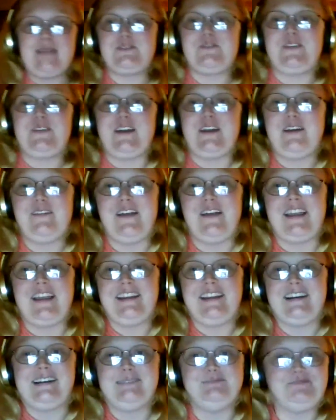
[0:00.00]
you feel like
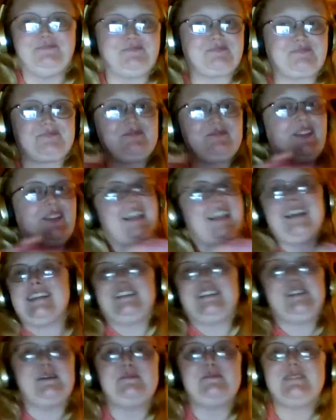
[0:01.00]
enough,
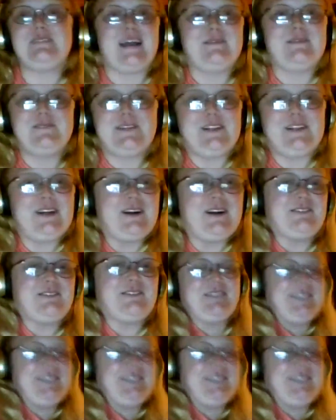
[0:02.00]
sometimes you don't.